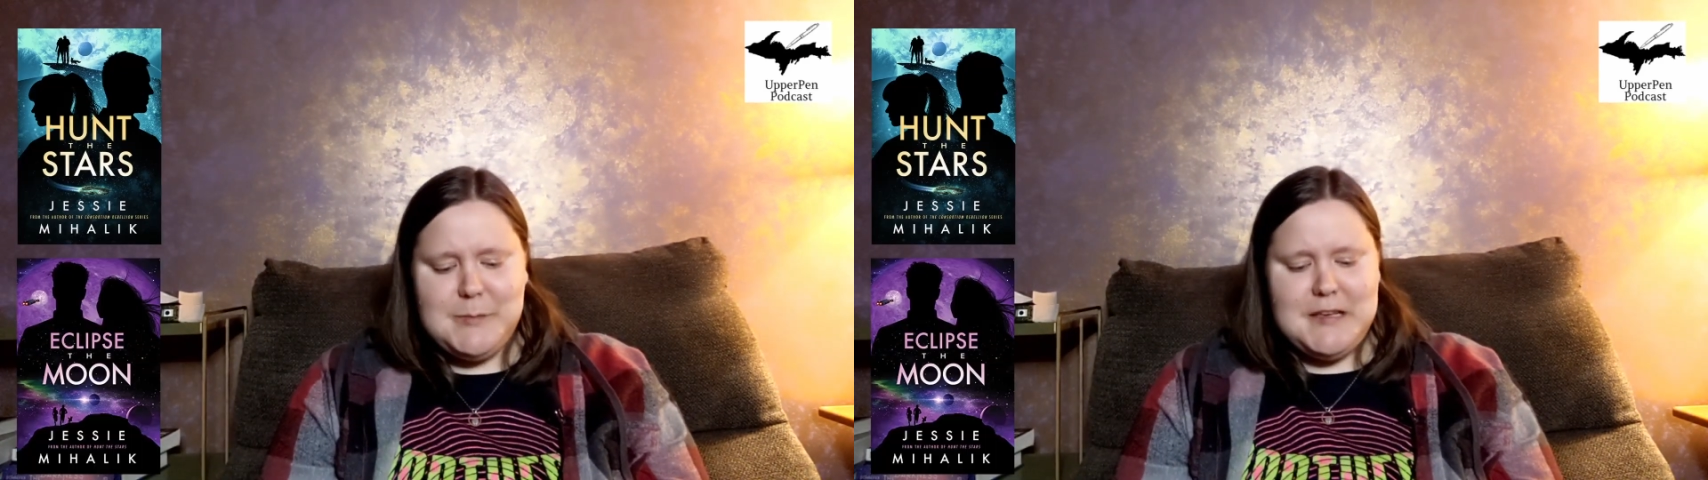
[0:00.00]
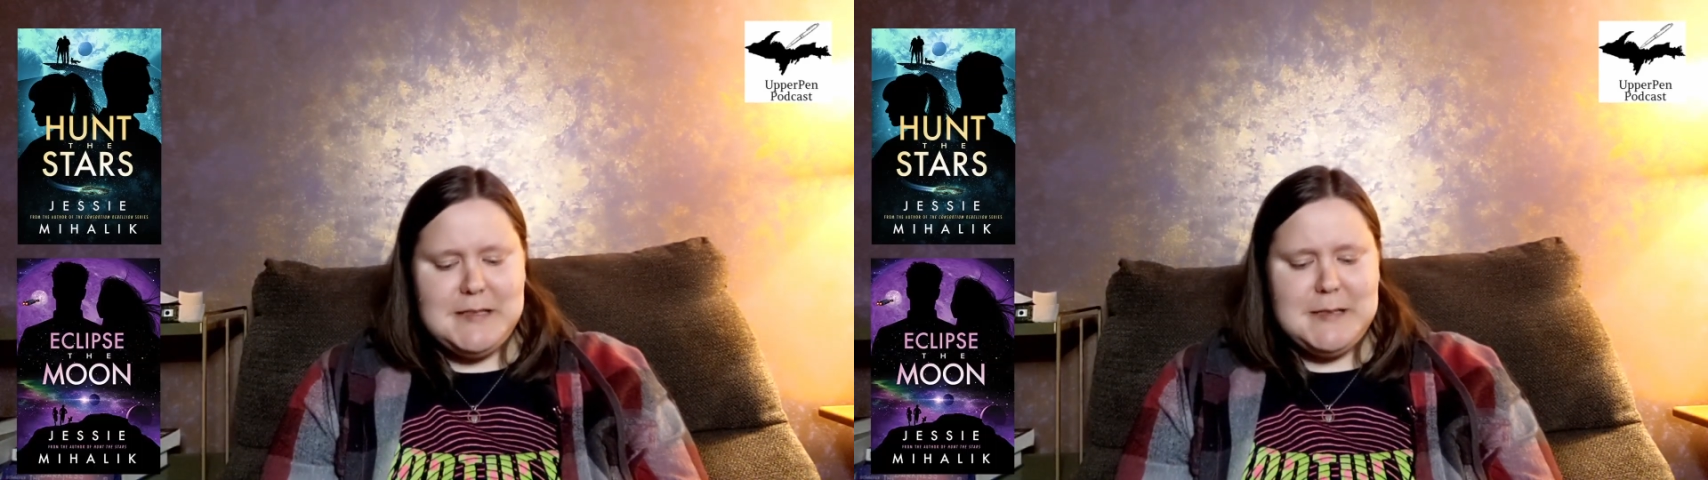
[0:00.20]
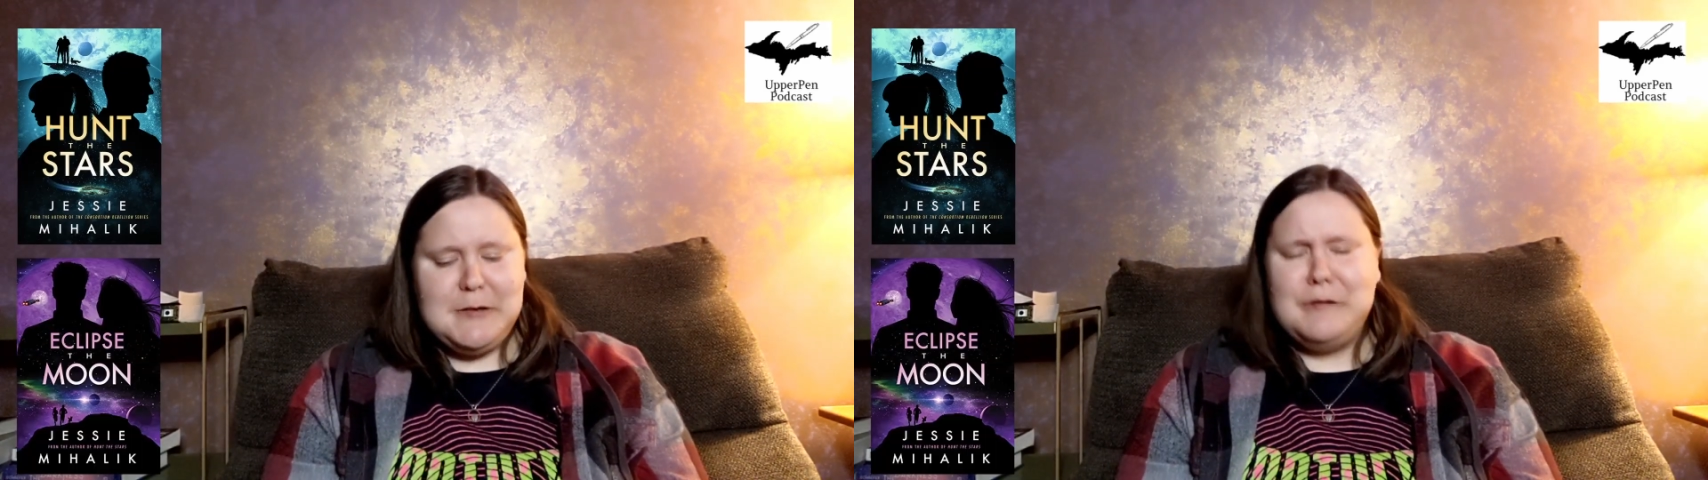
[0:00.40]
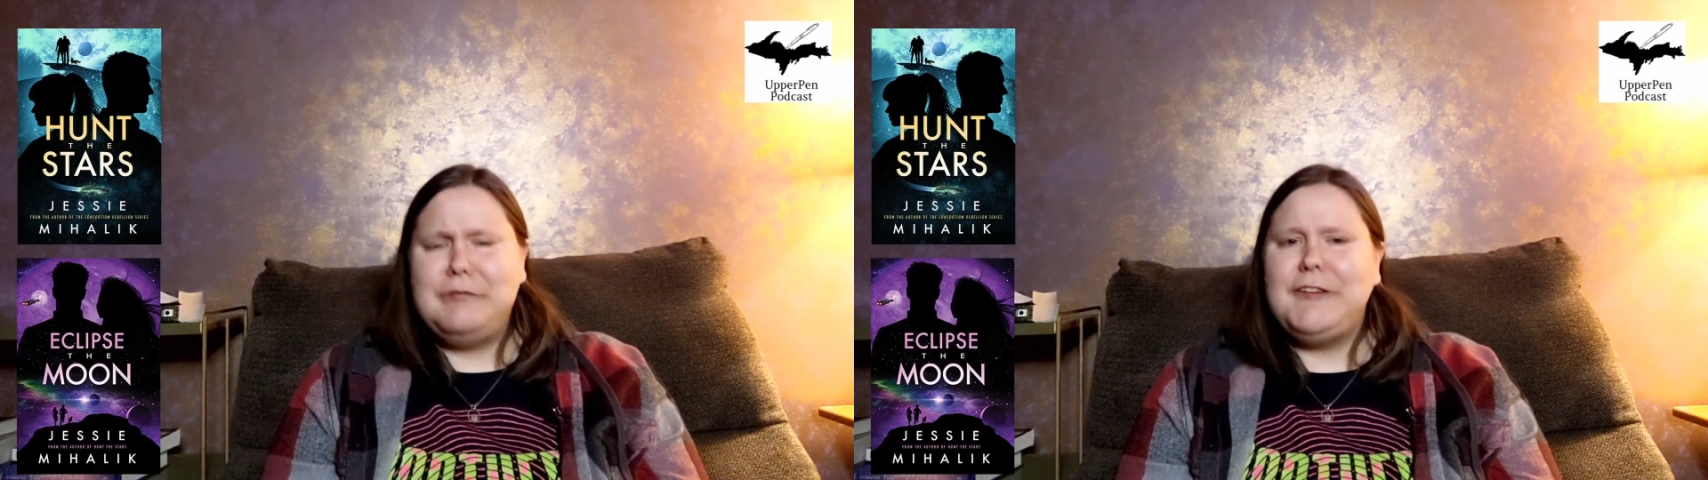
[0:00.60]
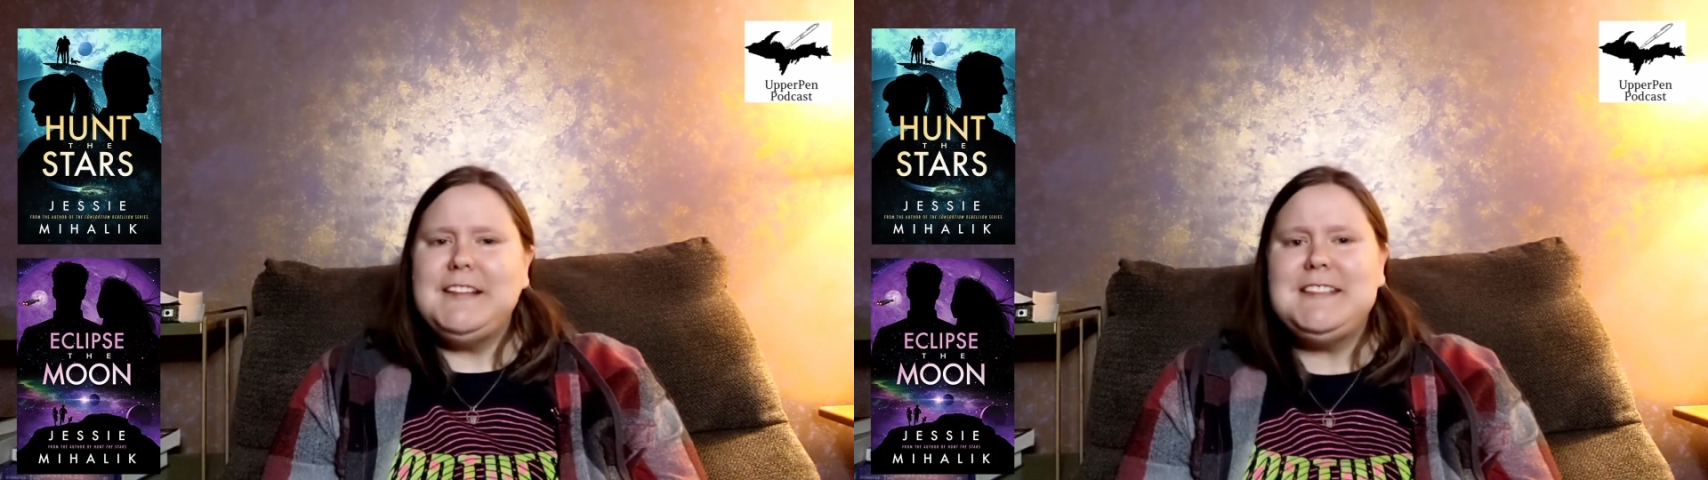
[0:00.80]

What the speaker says: because they're fun